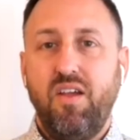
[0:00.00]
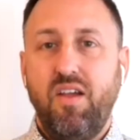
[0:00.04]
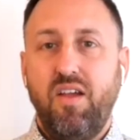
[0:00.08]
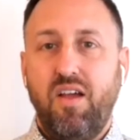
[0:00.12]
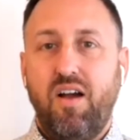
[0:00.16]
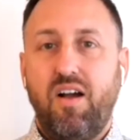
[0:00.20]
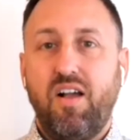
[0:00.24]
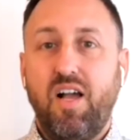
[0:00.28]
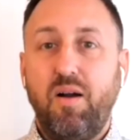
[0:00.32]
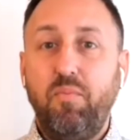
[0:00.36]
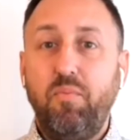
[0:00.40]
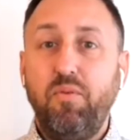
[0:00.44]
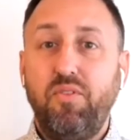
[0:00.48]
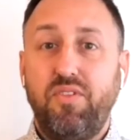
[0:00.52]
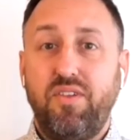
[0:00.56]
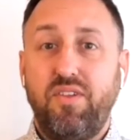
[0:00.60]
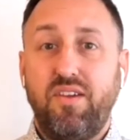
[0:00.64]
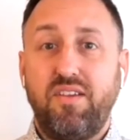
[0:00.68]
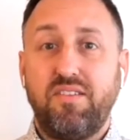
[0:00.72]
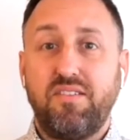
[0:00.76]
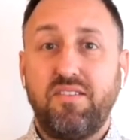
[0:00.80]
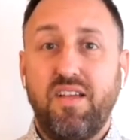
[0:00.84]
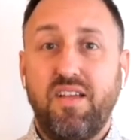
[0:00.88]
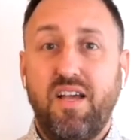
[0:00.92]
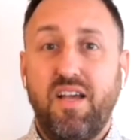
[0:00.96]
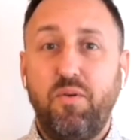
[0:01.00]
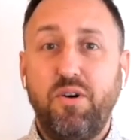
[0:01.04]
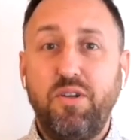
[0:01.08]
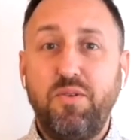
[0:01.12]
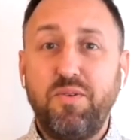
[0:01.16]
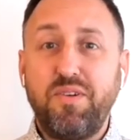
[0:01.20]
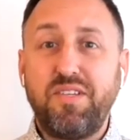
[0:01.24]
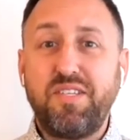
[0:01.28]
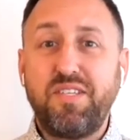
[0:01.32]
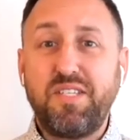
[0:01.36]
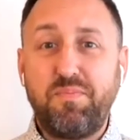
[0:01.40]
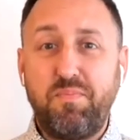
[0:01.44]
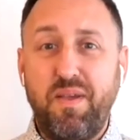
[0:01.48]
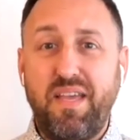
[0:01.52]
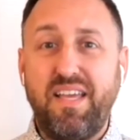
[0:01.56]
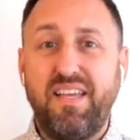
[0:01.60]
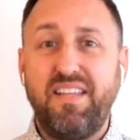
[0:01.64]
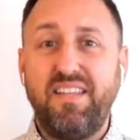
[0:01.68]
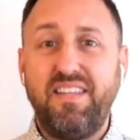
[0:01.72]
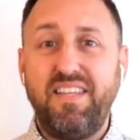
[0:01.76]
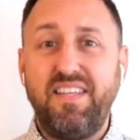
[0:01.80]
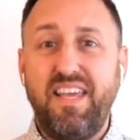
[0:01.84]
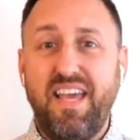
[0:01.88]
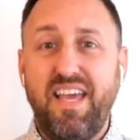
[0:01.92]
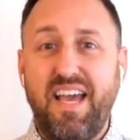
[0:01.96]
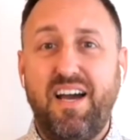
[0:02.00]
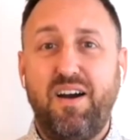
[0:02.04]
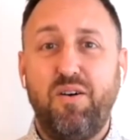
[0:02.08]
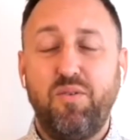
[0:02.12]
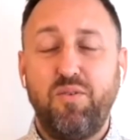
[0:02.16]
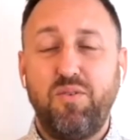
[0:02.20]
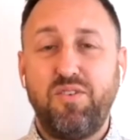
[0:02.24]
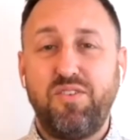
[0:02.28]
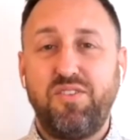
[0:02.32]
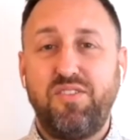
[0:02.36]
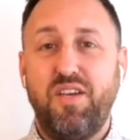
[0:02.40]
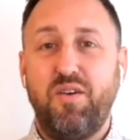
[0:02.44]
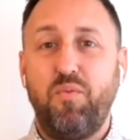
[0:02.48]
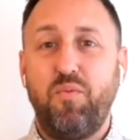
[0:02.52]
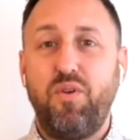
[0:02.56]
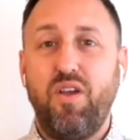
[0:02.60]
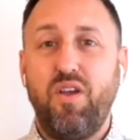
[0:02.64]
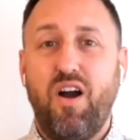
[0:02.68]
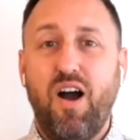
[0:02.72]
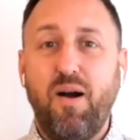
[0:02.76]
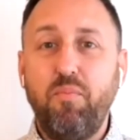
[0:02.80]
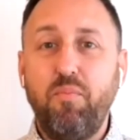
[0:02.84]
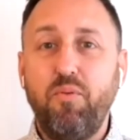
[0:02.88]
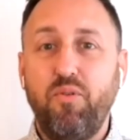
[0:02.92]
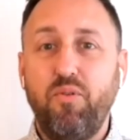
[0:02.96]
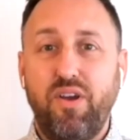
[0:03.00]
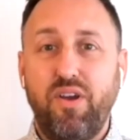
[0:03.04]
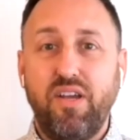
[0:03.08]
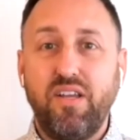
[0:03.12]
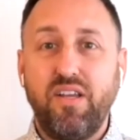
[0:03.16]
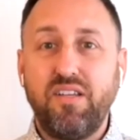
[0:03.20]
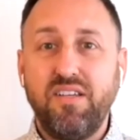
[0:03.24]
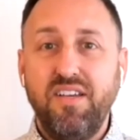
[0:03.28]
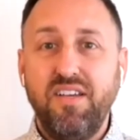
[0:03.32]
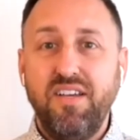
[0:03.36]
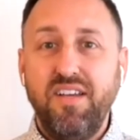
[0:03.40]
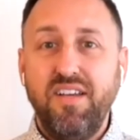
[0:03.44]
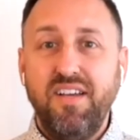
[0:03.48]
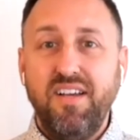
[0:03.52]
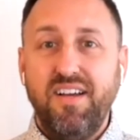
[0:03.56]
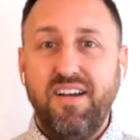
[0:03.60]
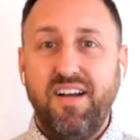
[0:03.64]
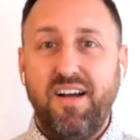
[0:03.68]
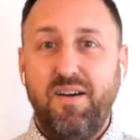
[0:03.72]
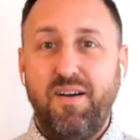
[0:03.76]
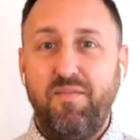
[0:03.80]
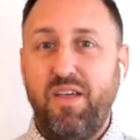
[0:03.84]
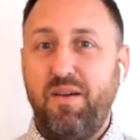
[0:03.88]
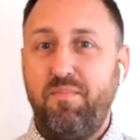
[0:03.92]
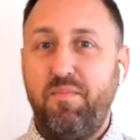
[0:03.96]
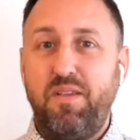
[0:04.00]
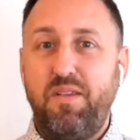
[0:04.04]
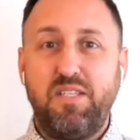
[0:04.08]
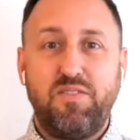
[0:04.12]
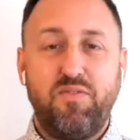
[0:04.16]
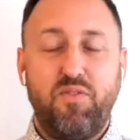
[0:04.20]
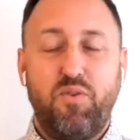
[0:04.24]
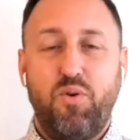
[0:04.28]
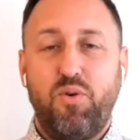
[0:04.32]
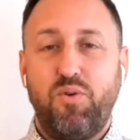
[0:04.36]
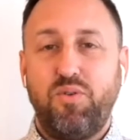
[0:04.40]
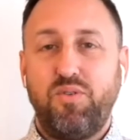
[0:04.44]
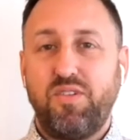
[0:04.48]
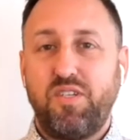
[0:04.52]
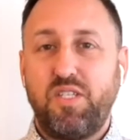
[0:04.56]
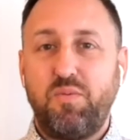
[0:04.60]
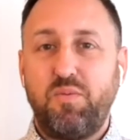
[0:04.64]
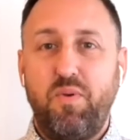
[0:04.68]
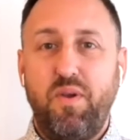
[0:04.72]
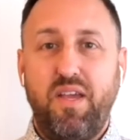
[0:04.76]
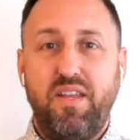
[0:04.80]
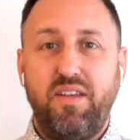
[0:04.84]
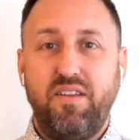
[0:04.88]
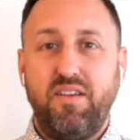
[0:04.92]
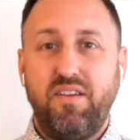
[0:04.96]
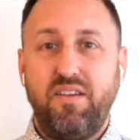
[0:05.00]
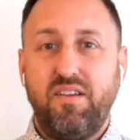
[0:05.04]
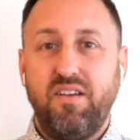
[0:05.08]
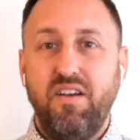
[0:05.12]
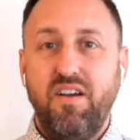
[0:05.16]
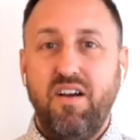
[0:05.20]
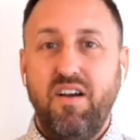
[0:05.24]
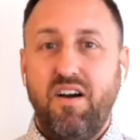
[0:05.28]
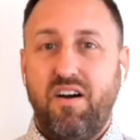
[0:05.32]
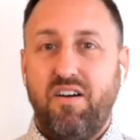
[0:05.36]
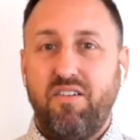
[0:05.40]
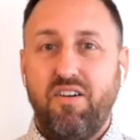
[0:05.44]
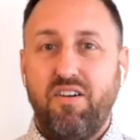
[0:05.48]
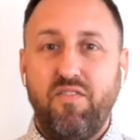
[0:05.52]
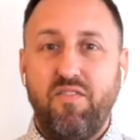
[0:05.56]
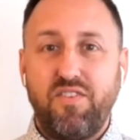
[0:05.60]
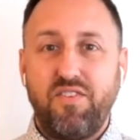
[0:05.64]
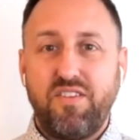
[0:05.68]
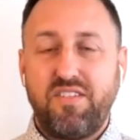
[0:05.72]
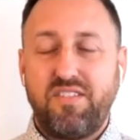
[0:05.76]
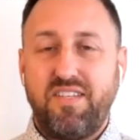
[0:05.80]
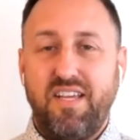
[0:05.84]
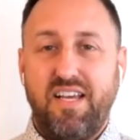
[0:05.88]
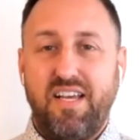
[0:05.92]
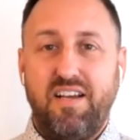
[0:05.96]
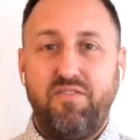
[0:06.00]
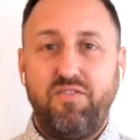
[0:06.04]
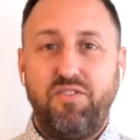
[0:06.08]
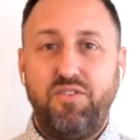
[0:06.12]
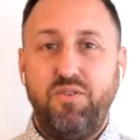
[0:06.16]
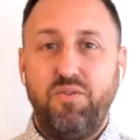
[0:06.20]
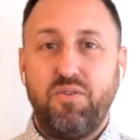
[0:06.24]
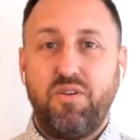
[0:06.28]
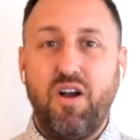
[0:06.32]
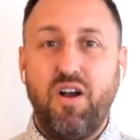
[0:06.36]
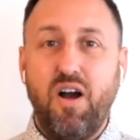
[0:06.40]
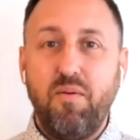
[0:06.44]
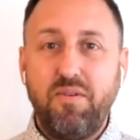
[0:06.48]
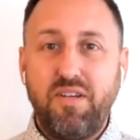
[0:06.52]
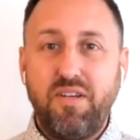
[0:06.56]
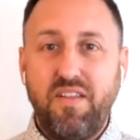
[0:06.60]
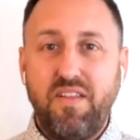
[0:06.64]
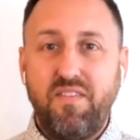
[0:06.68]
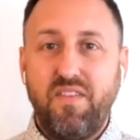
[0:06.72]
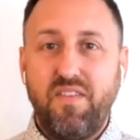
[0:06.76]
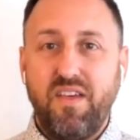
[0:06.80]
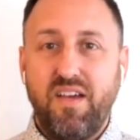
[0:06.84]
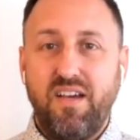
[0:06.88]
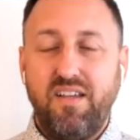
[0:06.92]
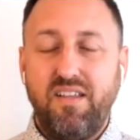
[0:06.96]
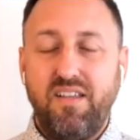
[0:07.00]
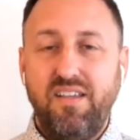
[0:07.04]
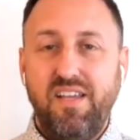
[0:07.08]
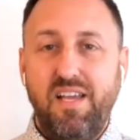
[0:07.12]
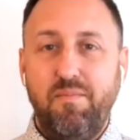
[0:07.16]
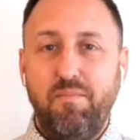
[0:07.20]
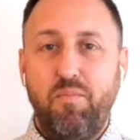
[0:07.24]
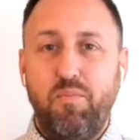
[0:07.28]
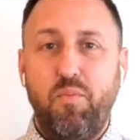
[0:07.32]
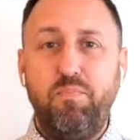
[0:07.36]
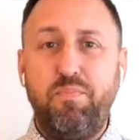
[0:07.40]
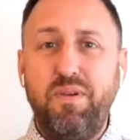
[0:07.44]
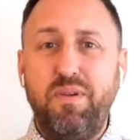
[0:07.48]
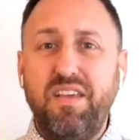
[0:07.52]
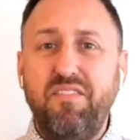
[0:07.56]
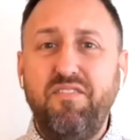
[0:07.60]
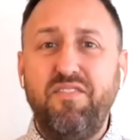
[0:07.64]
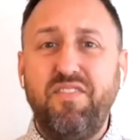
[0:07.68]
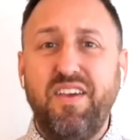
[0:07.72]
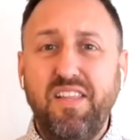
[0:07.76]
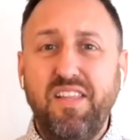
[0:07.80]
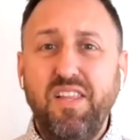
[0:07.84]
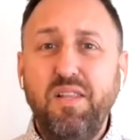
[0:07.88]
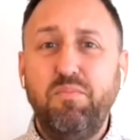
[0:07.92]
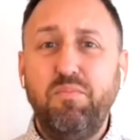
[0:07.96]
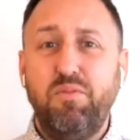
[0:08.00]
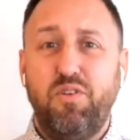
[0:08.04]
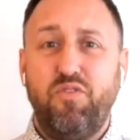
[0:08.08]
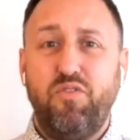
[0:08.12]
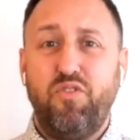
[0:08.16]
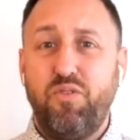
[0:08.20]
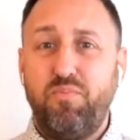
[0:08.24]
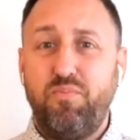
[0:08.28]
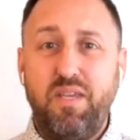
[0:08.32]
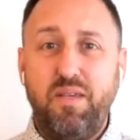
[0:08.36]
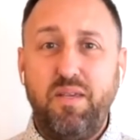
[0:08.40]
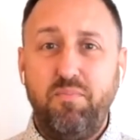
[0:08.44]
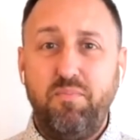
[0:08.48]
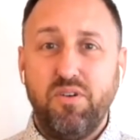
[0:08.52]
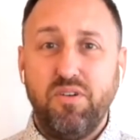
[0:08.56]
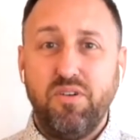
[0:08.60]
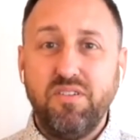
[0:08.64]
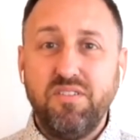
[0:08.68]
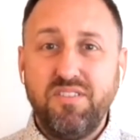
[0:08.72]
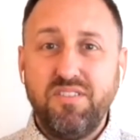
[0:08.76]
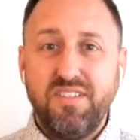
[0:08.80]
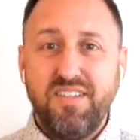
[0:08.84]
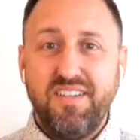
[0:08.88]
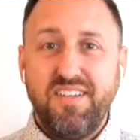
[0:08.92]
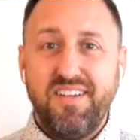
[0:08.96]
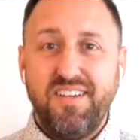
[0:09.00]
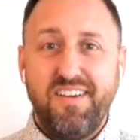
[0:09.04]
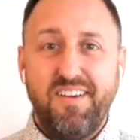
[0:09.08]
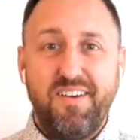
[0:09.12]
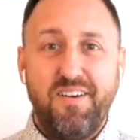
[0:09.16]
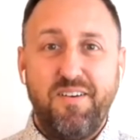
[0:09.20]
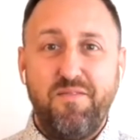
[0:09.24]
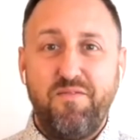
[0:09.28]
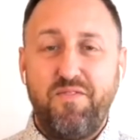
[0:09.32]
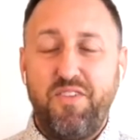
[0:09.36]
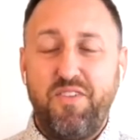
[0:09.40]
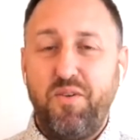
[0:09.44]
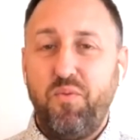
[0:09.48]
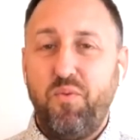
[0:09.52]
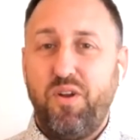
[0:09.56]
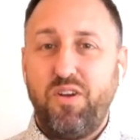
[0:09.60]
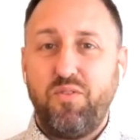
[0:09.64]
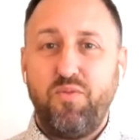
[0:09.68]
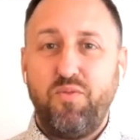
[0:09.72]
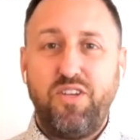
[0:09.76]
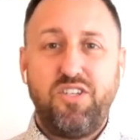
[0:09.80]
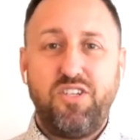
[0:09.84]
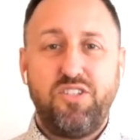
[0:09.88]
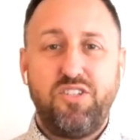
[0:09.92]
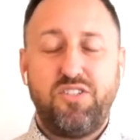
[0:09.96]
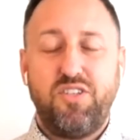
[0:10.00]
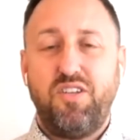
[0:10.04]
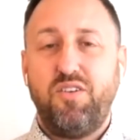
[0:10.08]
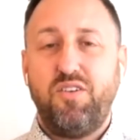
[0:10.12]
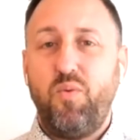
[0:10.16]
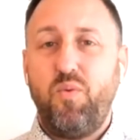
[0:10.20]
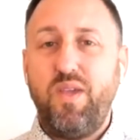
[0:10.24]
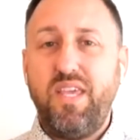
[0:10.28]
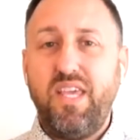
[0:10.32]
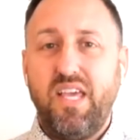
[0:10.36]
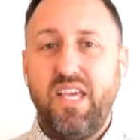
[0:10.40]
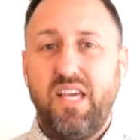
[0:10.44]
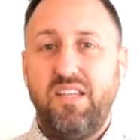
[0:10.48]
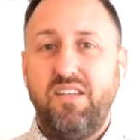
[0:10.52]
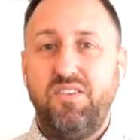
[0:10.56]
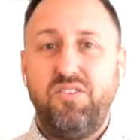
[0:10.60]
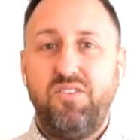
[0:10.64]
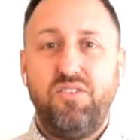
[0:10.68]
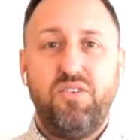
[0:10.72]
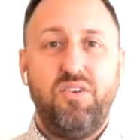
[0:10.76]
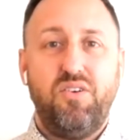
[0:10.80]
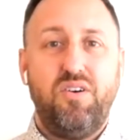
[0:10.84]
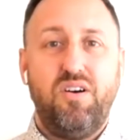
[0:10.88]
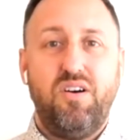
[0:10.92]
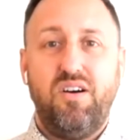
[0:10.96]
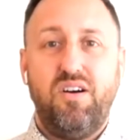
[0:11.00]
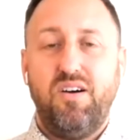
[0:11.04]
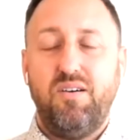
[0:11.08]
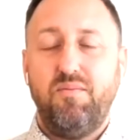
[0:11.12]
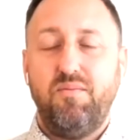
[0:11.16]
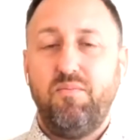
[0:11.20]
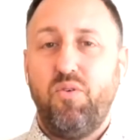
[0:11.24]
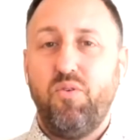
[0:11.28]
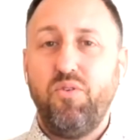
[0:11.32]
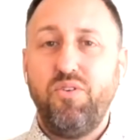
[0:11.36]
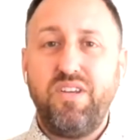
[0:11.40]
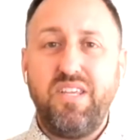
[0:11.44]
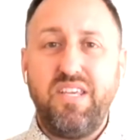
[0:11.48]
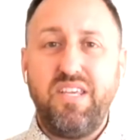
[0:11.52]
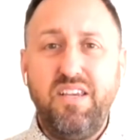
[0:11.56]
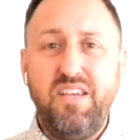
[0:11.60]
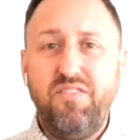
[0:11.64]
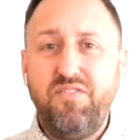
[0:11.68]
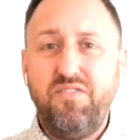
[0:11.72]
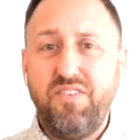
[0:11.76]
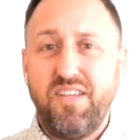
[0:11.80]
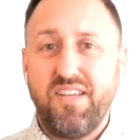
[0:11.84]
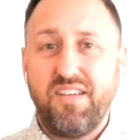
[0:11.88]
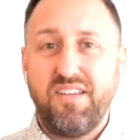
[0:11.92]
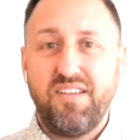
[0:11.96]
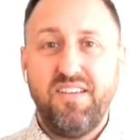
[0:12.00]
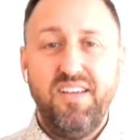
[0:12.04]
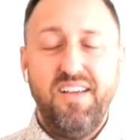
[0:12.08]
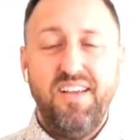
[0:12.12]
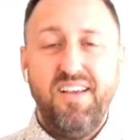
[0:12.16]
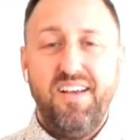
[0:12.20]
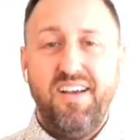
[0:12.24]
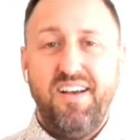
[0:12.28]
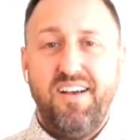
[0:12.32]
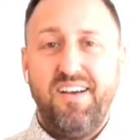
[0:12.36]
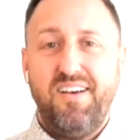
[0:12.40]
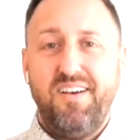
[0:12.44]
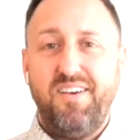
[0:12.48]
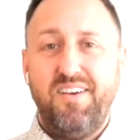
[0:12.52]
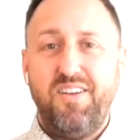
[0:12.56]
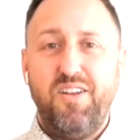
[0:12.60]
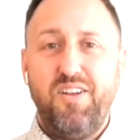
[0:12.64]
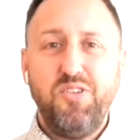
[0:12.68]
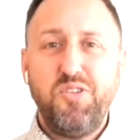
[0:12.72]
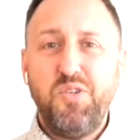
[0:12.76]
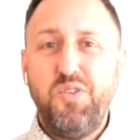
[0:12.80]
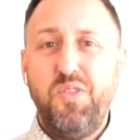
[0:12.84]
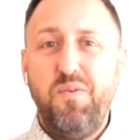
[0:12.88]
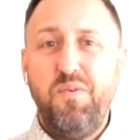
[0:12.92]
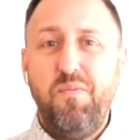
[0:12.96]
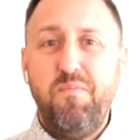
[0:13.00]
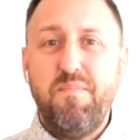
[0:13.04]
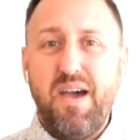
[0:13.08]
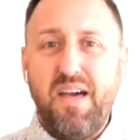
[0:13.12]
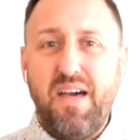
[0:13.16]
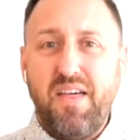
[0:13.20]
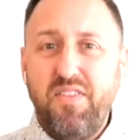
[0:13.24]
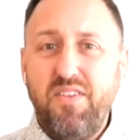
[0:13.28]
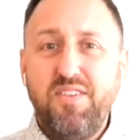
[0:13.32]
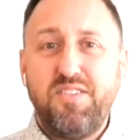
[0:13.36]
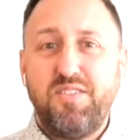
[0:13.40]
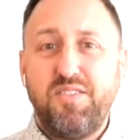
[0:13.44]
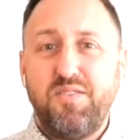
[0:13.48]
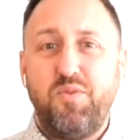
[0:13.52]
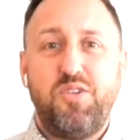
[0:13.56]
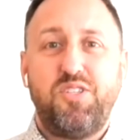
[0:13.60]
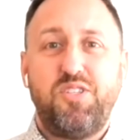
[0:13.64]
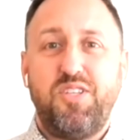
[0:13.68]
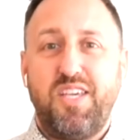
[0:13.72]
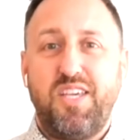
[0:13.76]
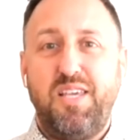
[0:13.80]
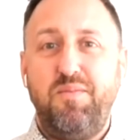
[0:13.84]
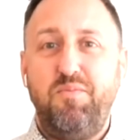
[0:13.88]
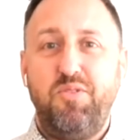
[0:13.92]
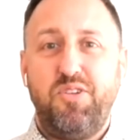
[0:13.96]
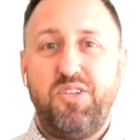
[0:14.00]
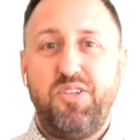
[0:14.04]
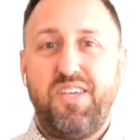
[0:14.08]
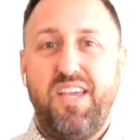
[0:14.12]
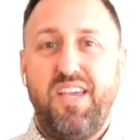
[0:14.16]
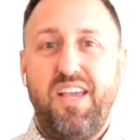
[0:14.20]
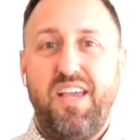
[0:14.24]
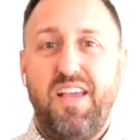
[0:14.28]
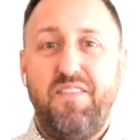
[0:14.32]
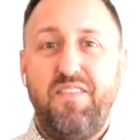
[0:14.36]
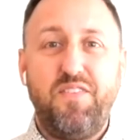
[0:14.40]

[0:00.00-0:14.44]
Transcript: A couple things. I want to expand the hours that we operate. Um, mm-hmm. that means, of course, expanding our office staff to accommodate that, be available for people. Um, if they want to reach us on a weekend um, or an evening, uh, and also the methods in which they communicate.